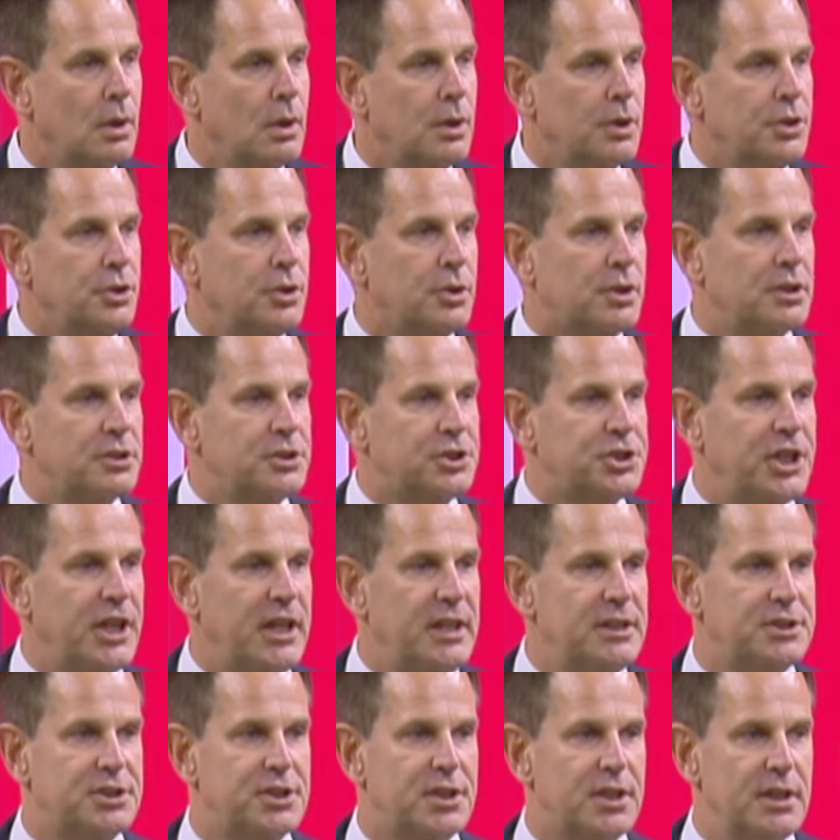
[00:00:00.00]
you can
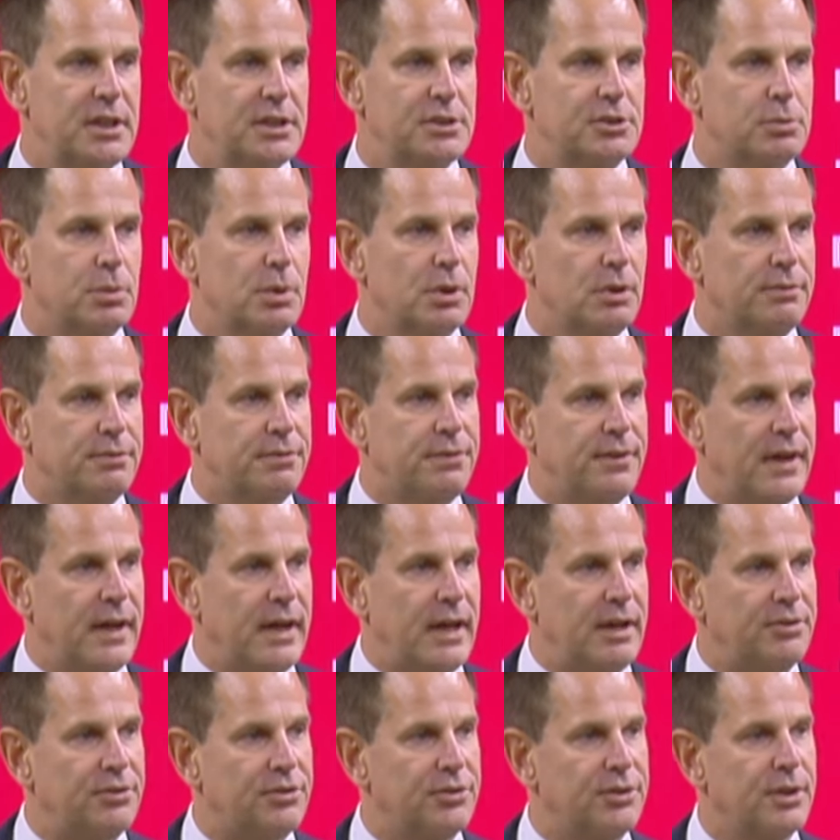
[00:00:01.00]
change things real
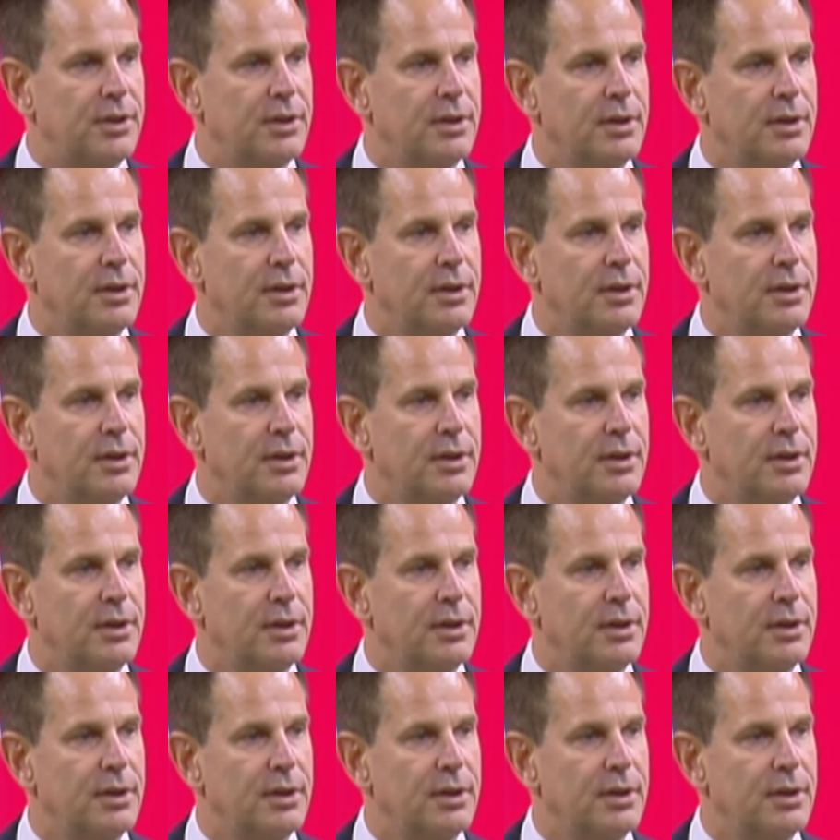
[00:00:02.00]
fast.